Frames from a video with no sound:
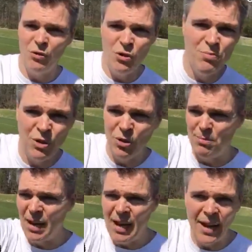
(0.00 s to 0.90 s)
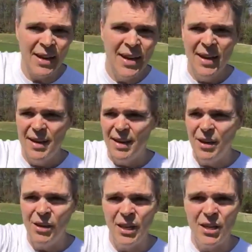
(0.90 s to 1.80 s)
too, pulling back,
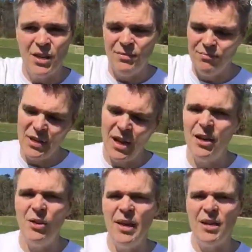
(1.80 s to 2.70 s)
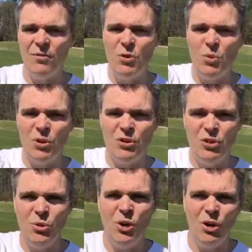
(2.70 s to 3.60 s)
kind of like if you were to
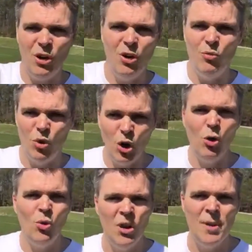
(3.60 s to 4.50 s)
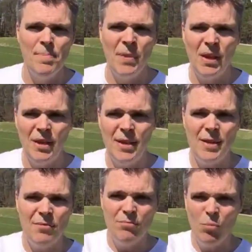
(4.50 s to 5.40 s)
do a row
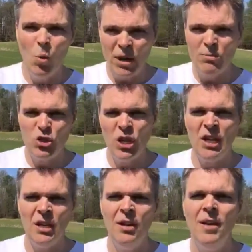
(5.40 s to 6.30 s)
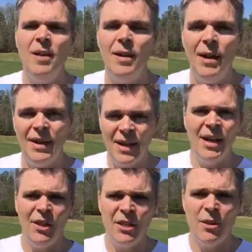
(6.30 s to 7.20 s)
weight machine,
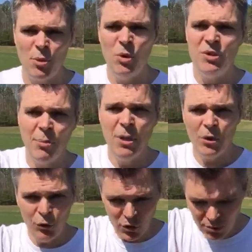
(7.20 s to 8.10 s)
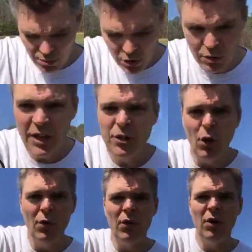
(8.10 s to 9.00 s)
kind of like that, but with dumbbells. So you leaned
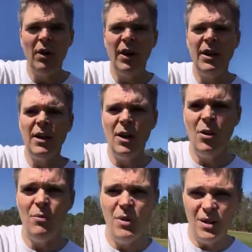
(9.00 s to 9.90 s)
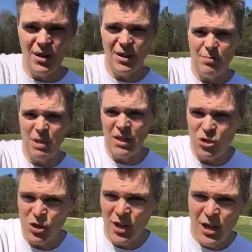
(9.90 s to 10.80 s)
over a
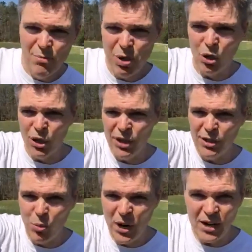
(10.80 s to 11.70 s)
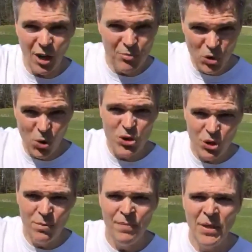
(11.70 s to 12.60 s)
bench, pulling the weight up towards you.